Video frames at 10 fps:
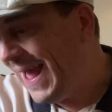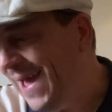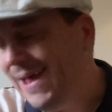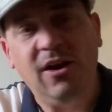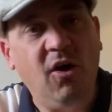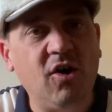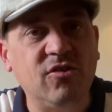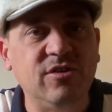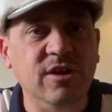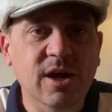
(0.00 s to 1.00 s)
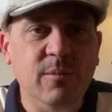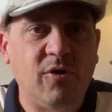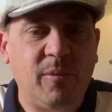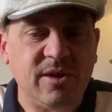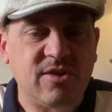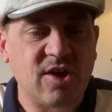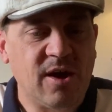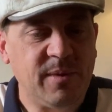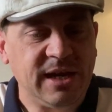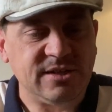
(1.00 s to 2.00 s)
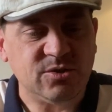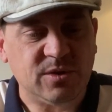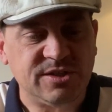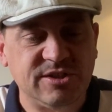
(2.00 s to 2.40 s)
air-locked, properly terminated ones.